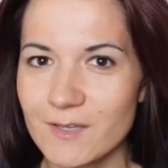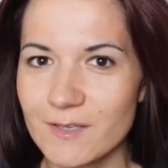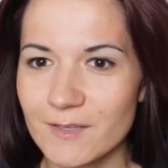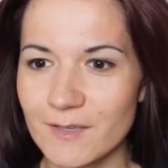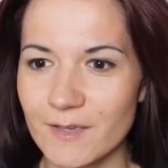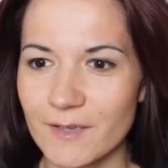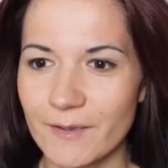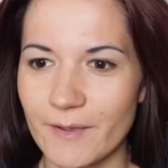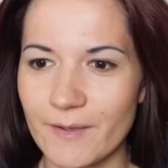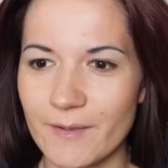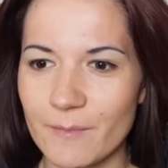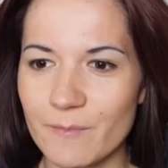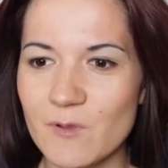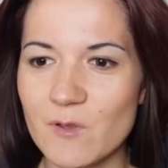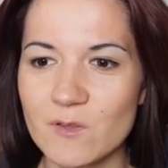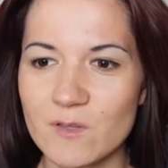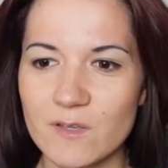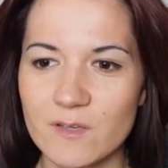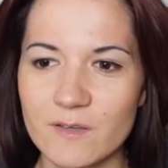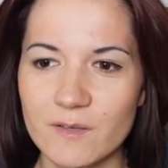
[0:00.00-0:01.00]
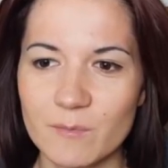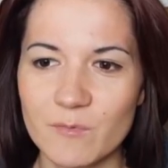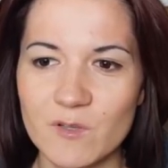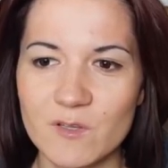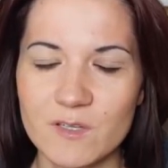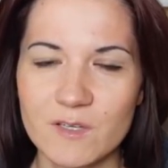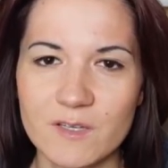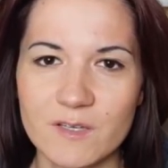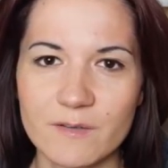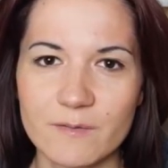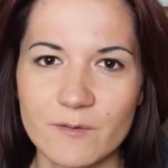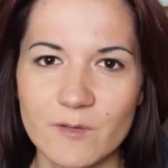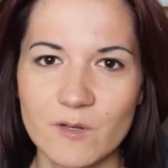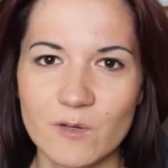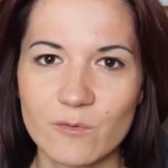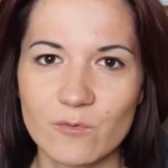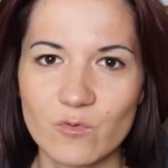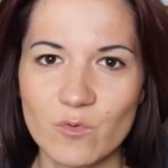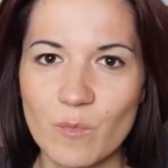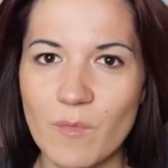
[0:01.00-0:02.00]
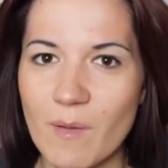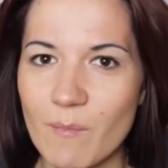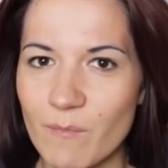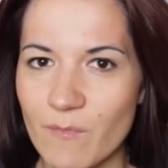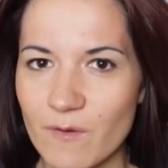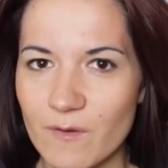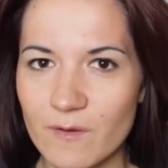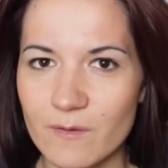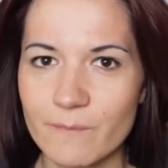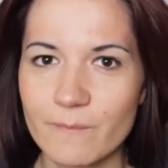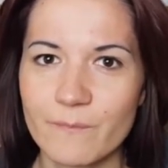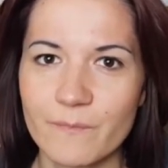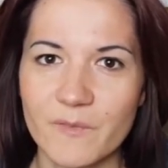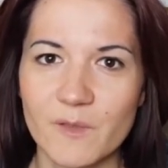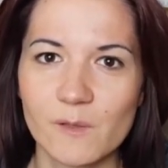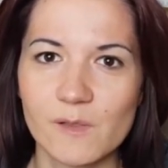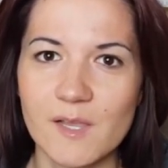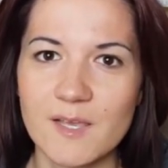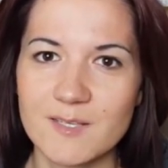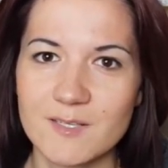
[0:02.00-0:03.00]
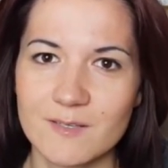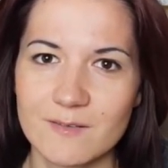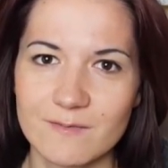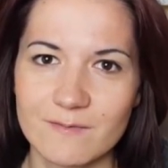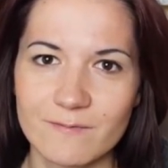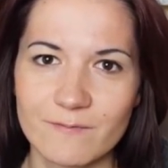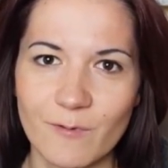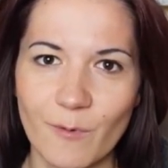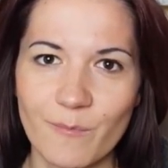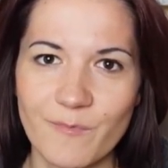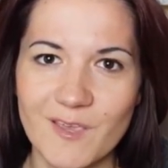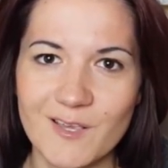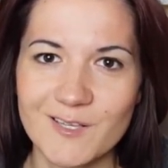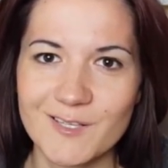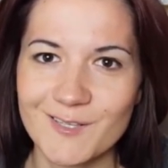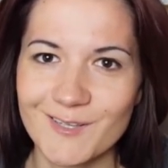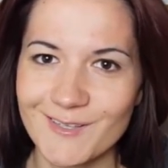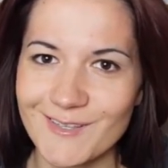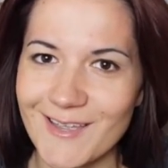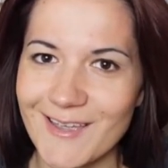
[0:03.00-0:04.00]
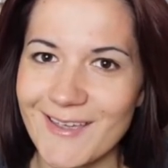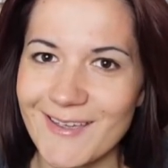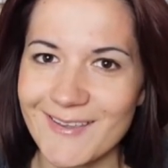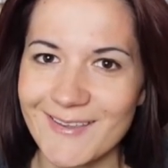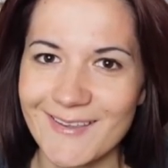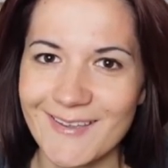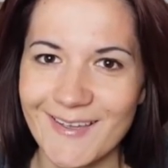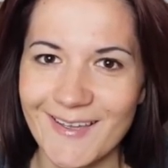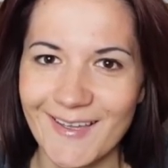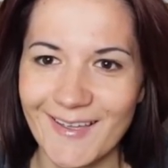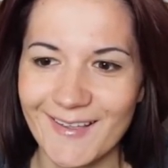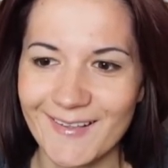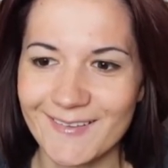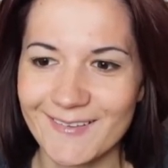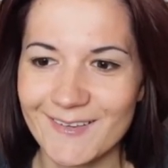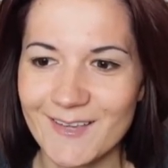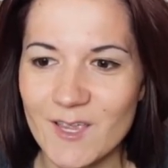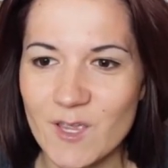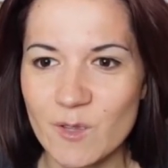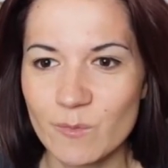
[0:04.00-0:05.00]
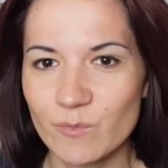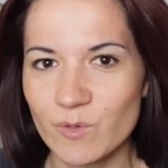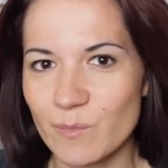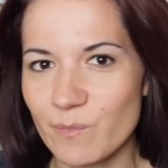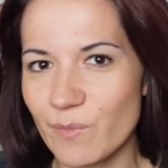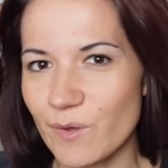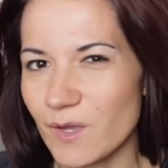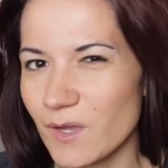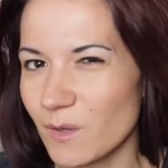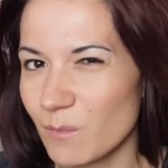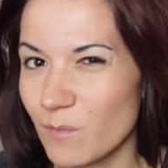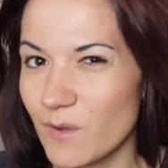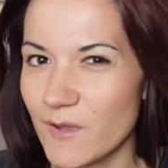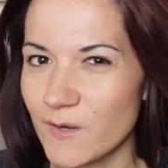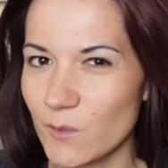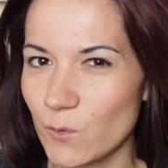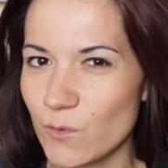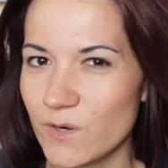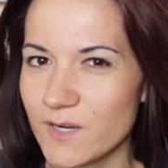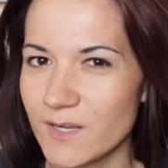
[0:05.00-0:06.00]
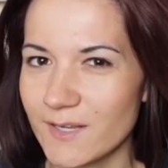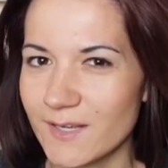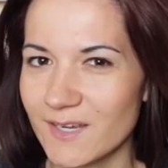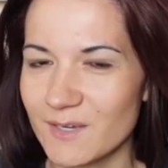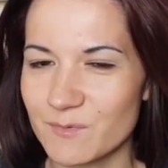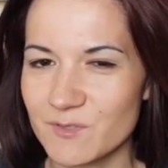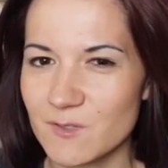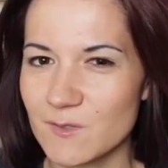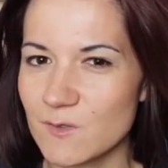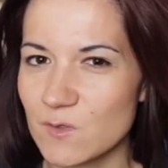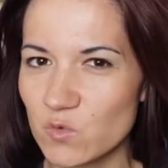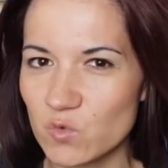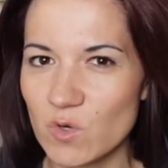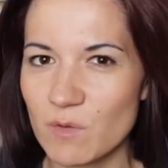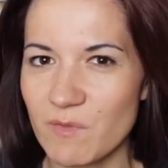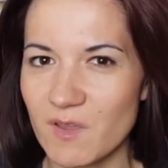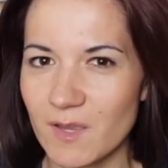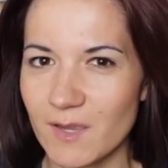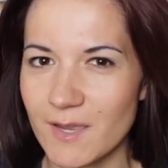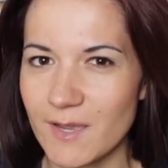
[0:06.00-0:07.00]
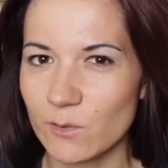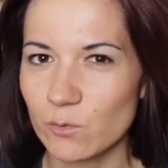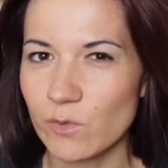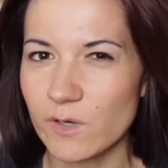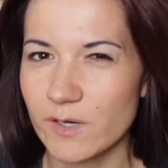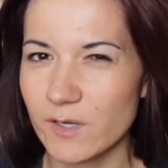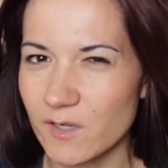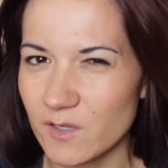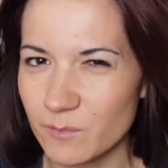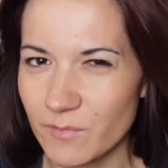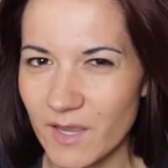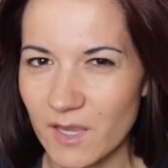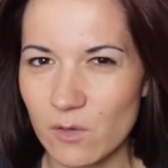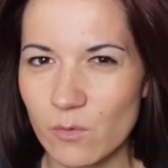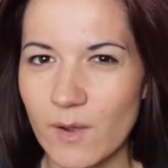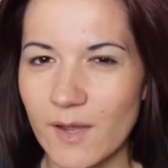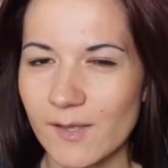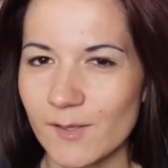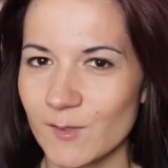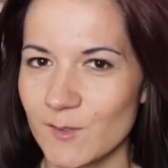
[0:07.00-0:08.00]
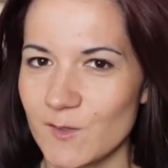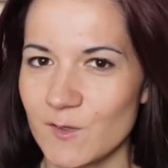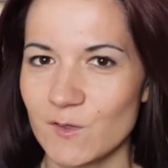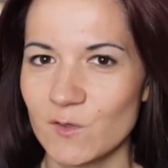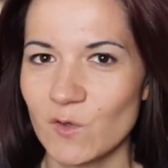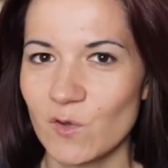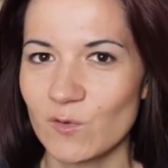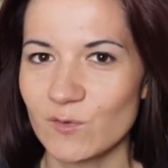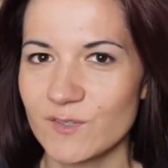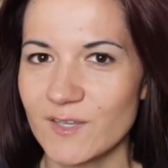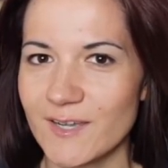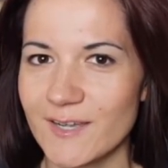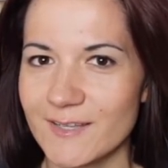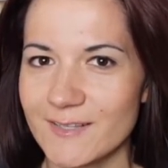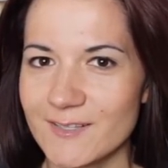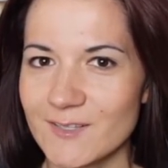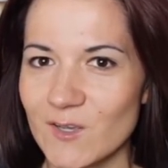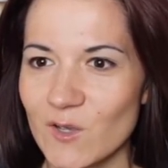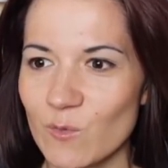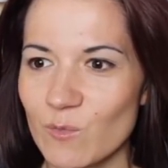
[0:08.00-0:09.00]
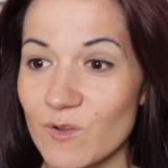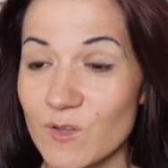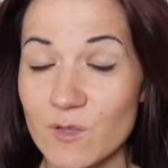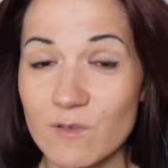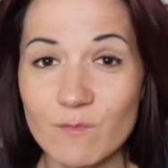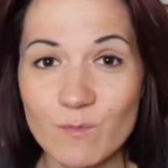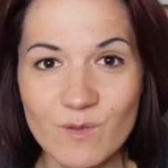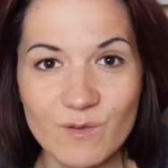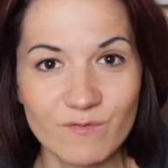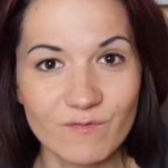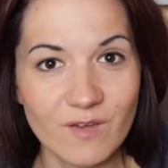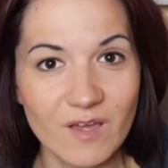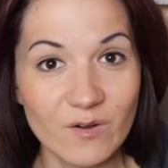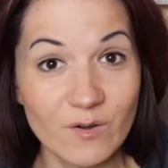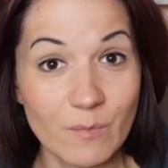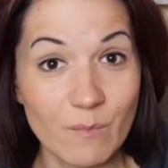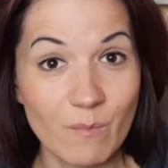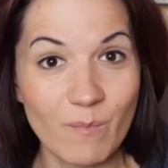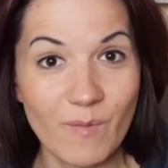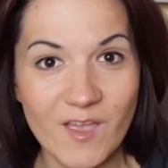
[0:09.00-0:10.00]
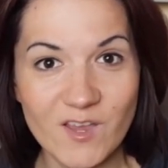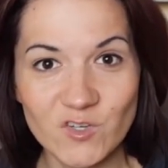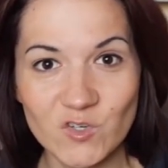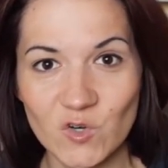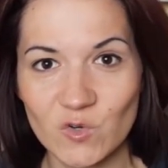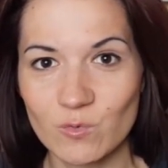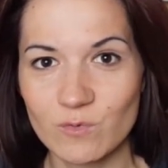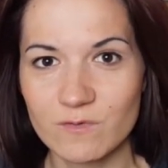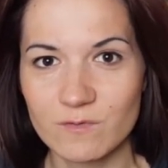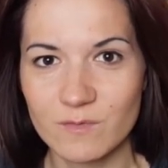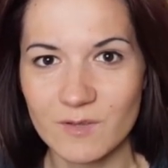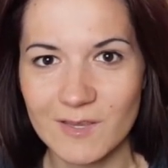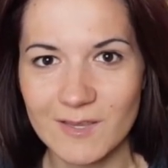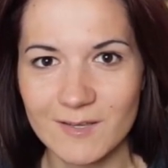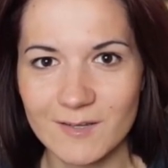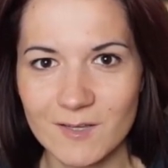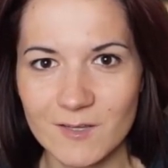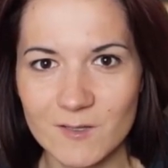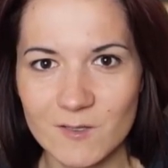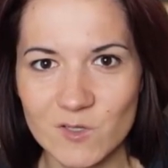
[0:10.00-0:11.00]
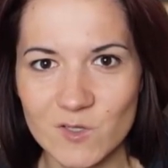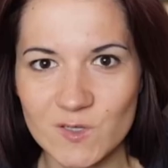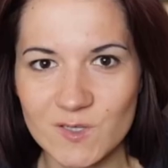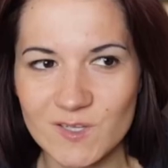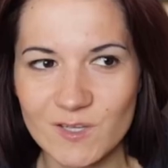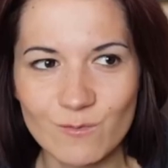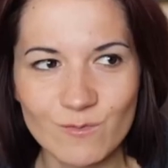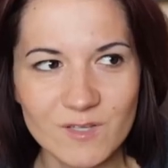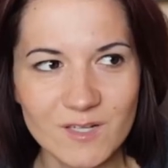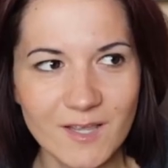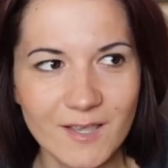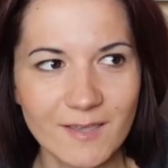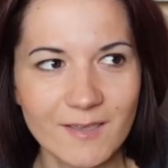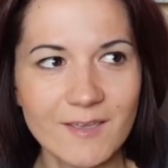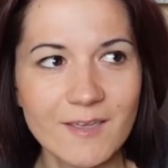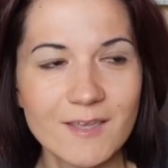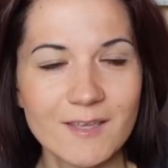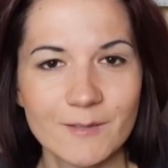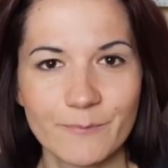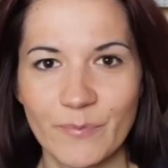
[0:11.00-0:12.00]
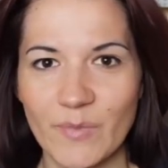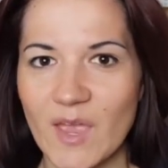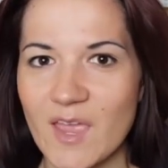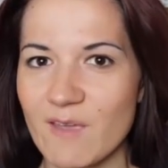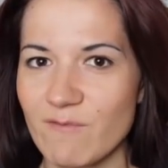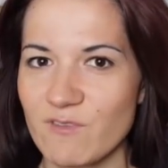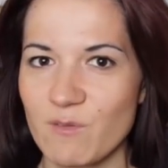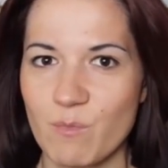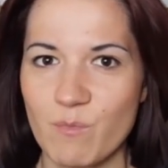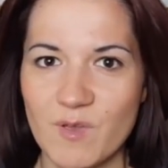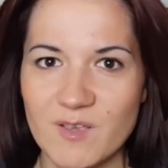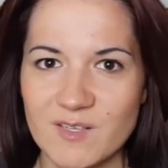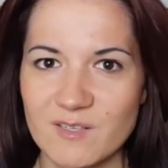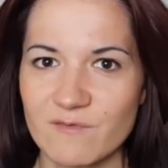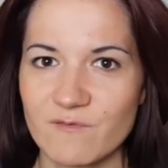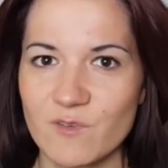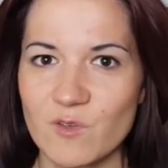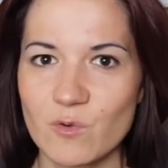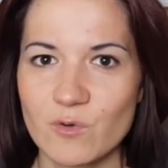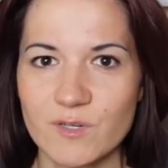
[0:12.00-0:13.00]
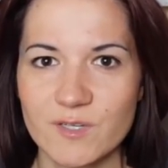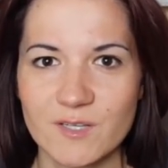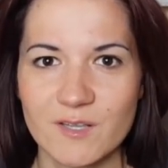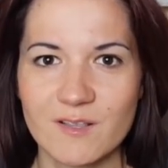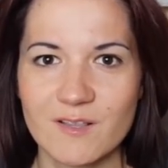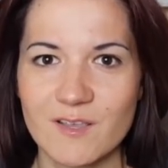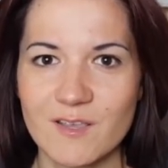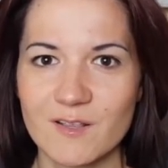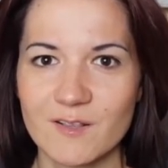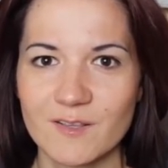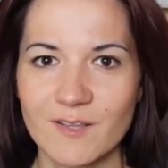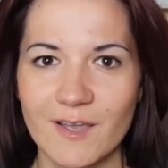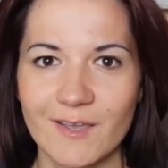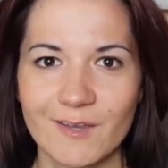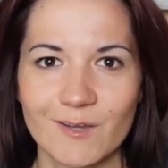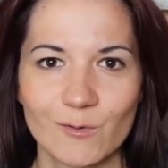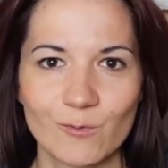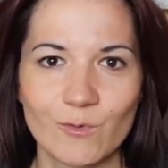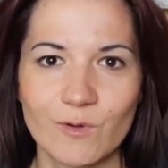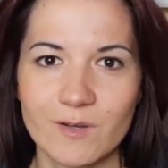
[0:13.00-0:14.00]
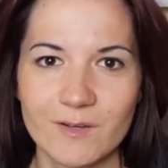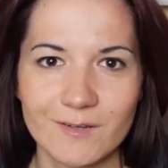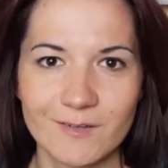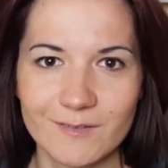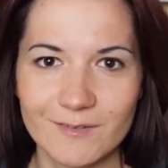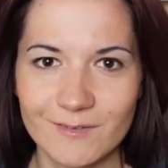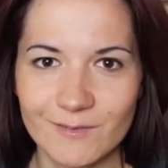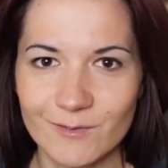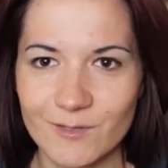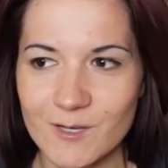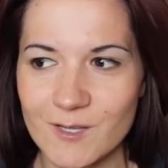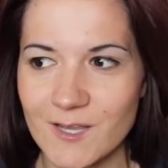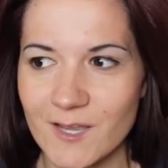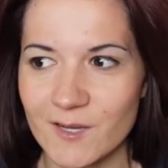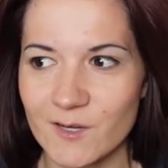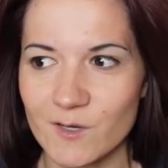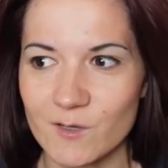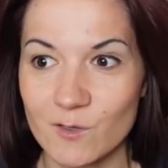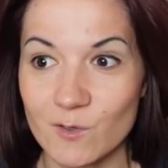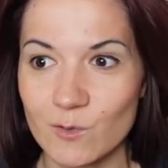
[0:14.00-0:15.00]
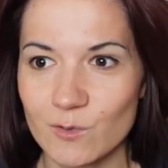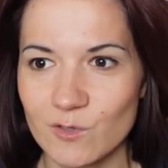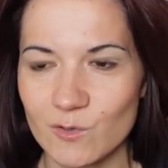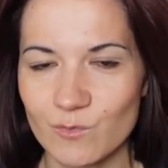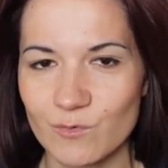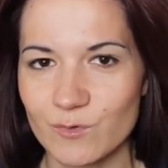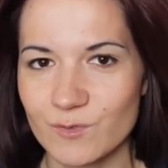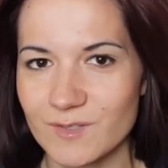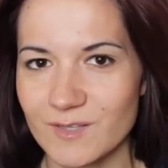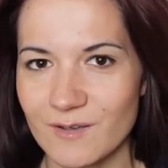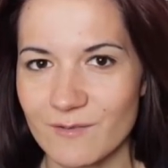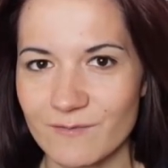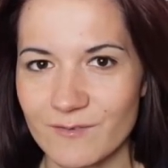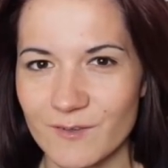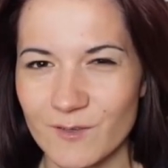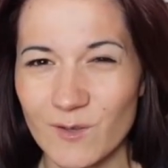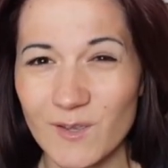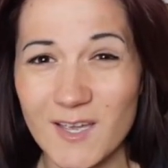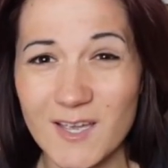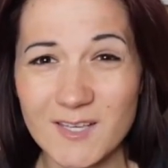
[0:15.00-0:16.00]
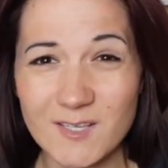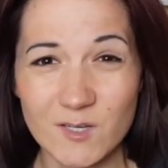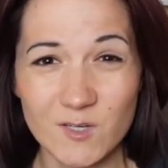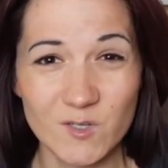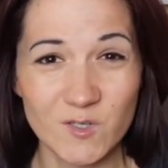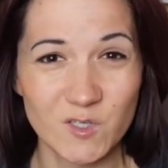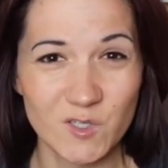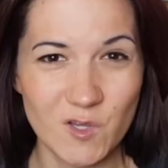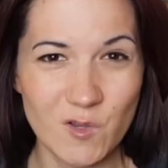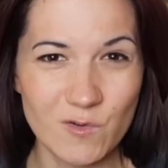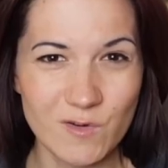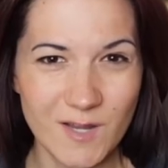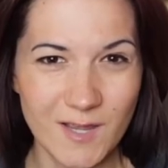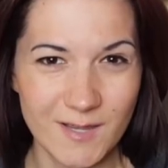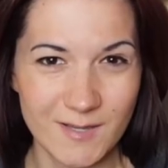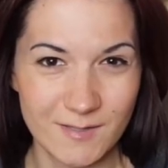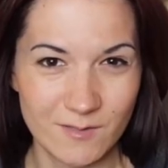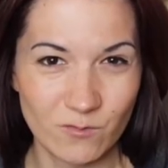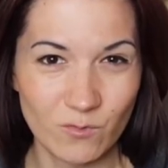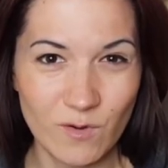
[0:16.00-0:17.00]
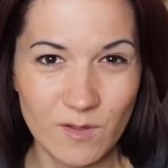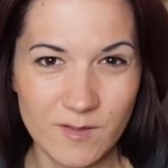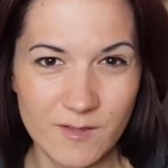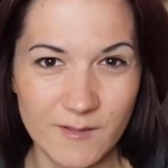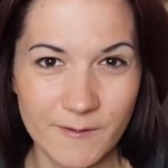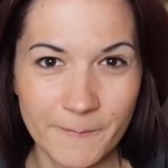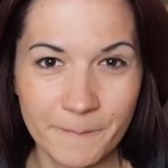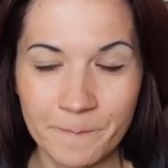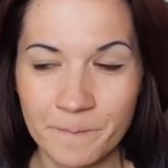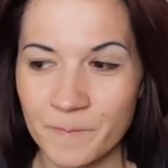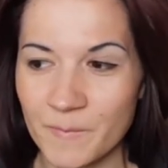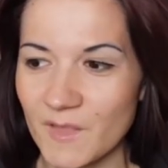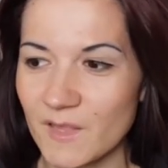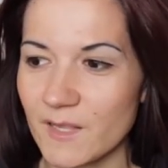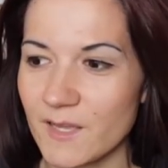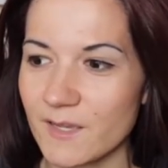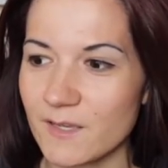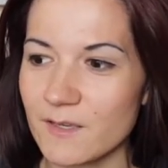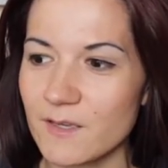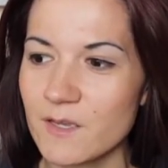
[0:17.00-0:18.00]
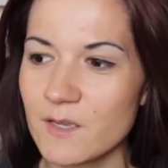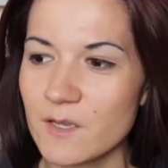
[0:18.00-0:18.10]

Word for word: yeah i'm gonna i'm gonna you know remember the lesson from yesterday and prepare better when it comes to streaming and work on my quality and all that so but you've been very patient with me and it just seems like i have the best viewers in the entire world or entire youtube or something you guys are so nice really like